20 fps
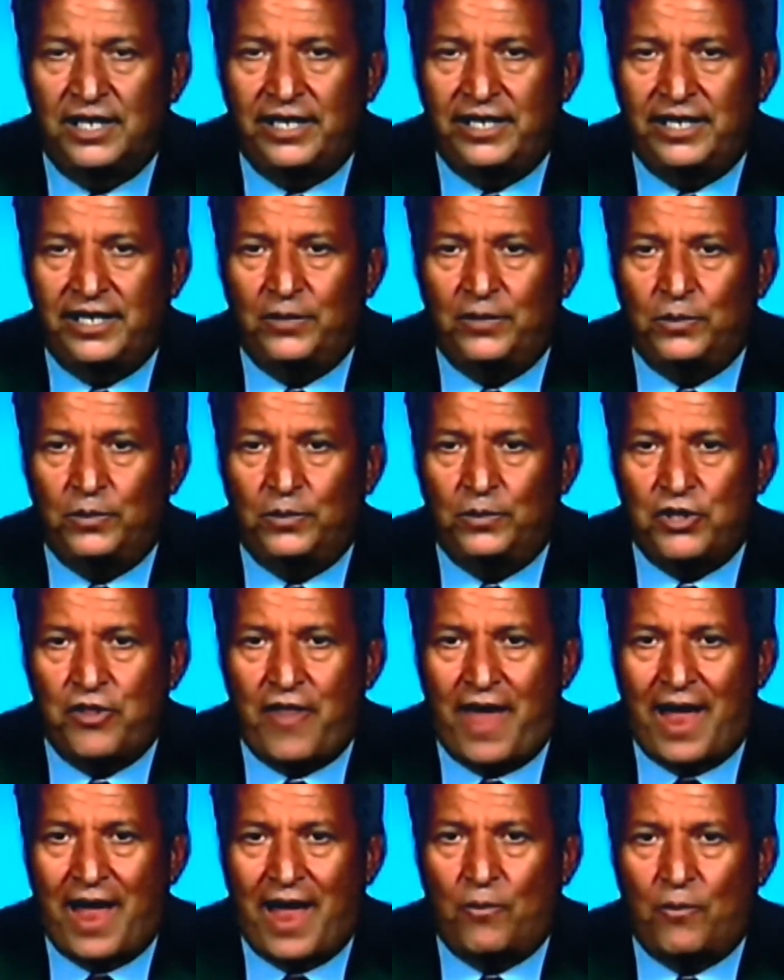It was
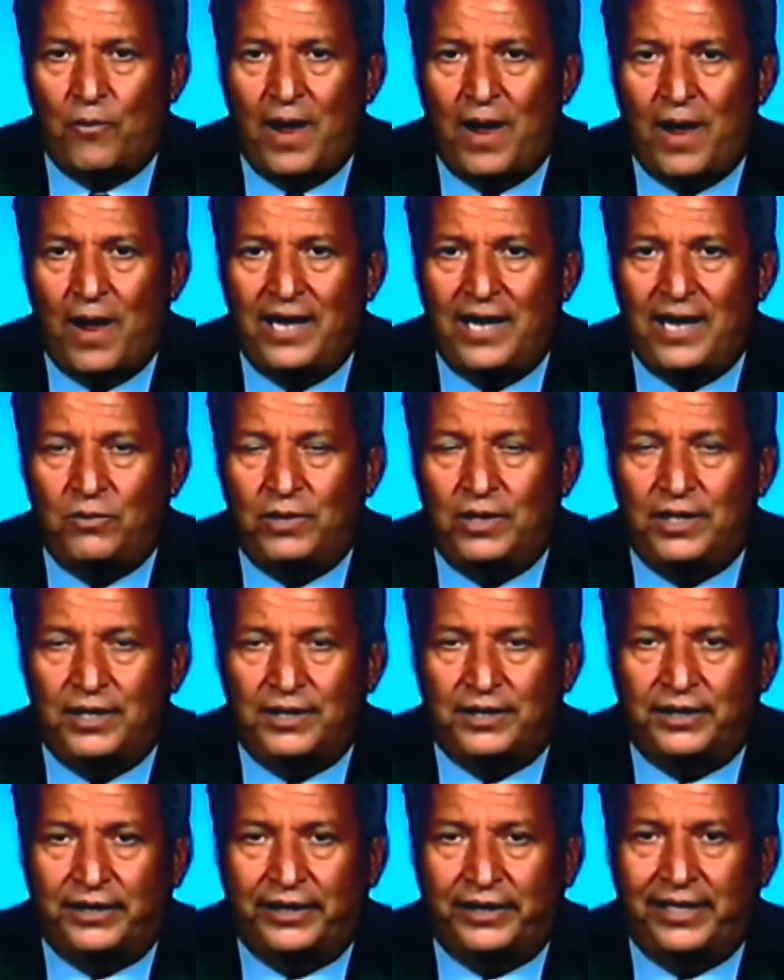that way
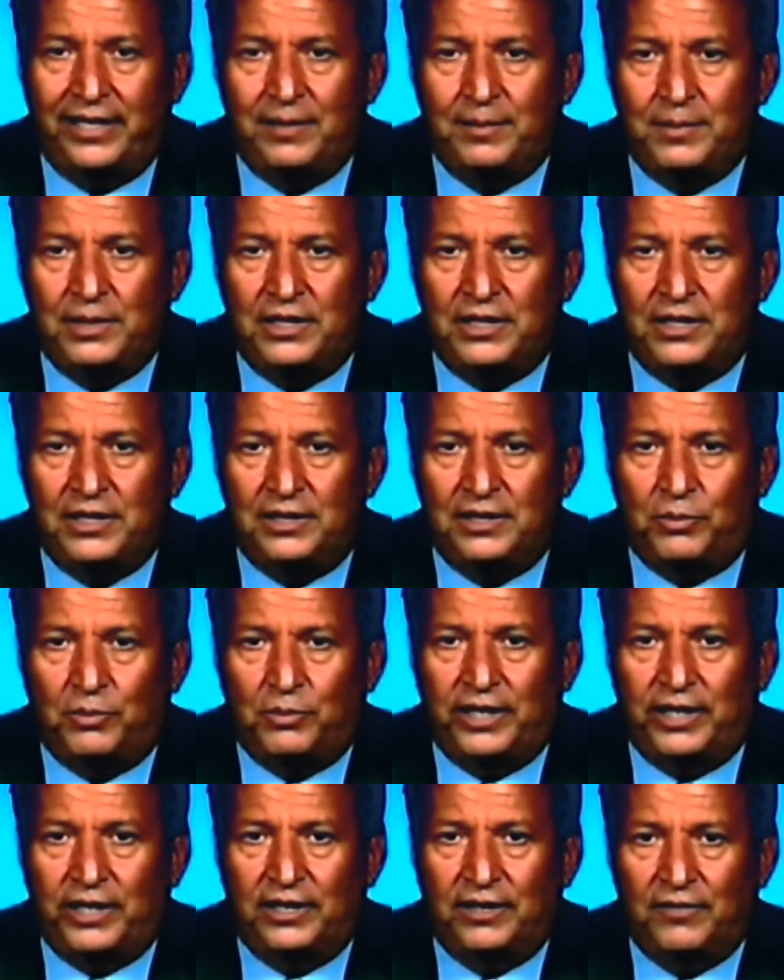with Lehman and the
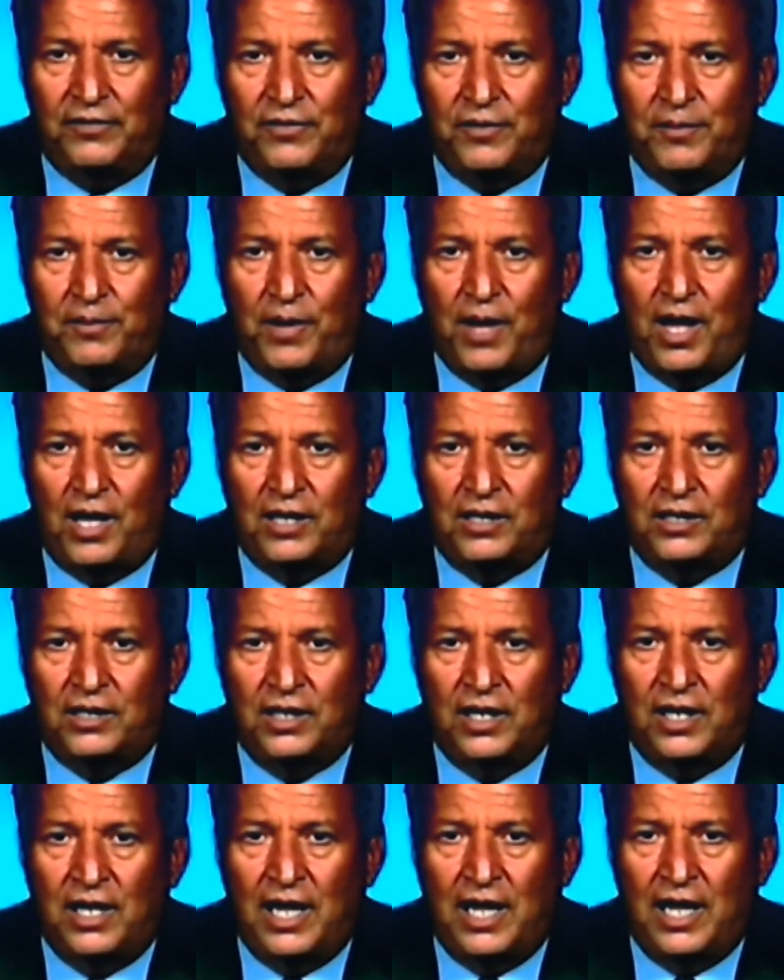breaking of the buck
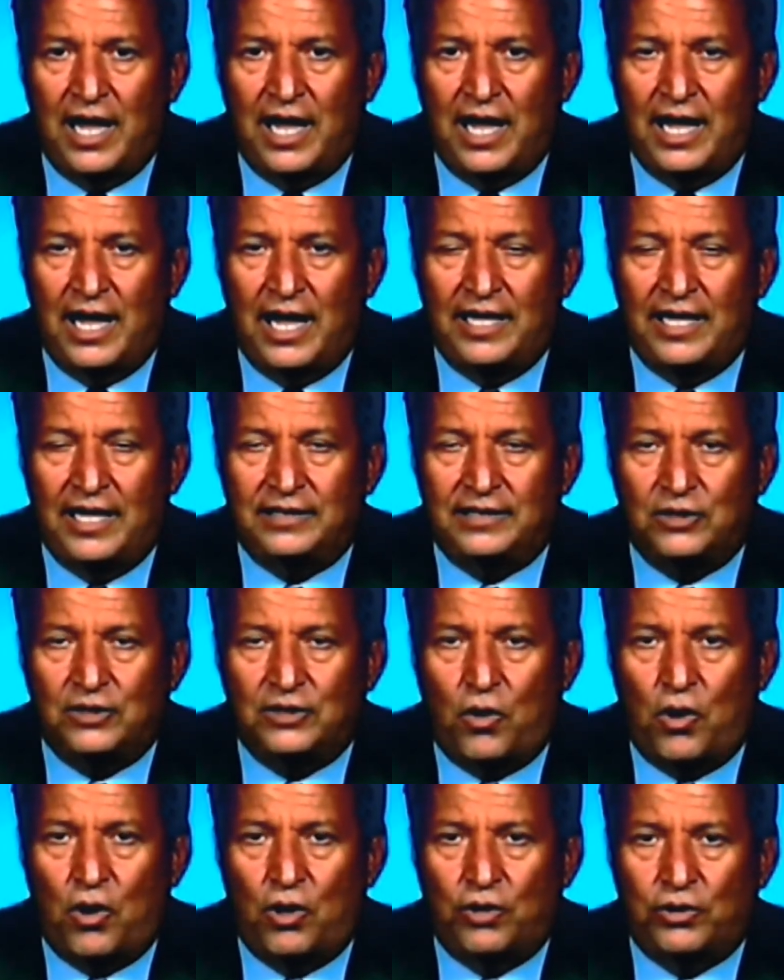and
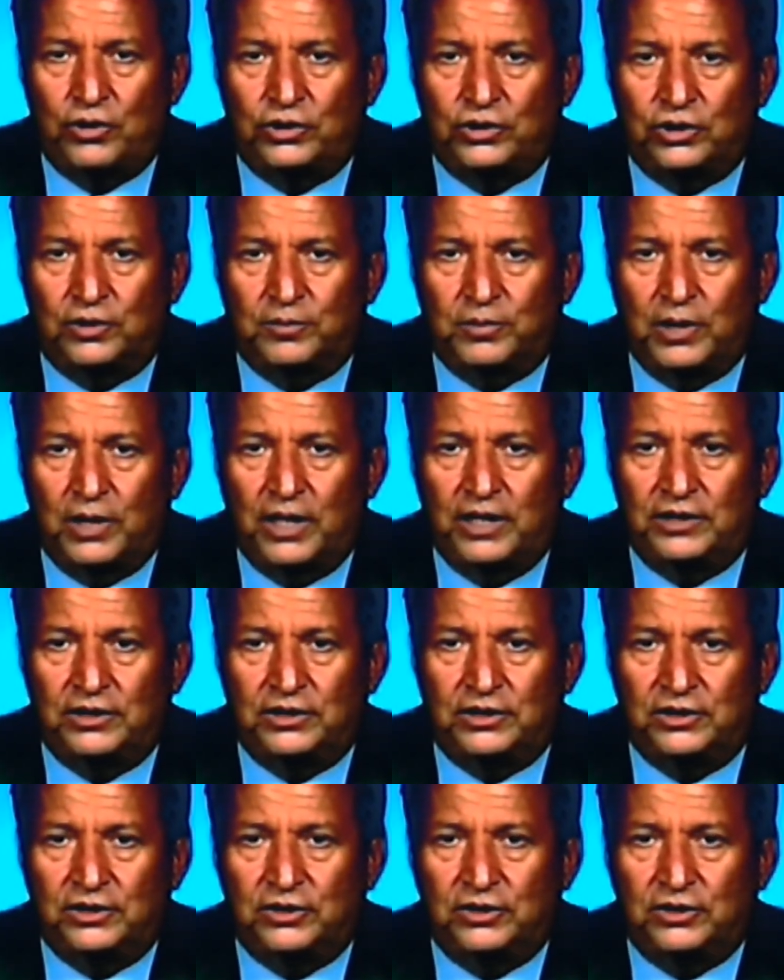all that took place in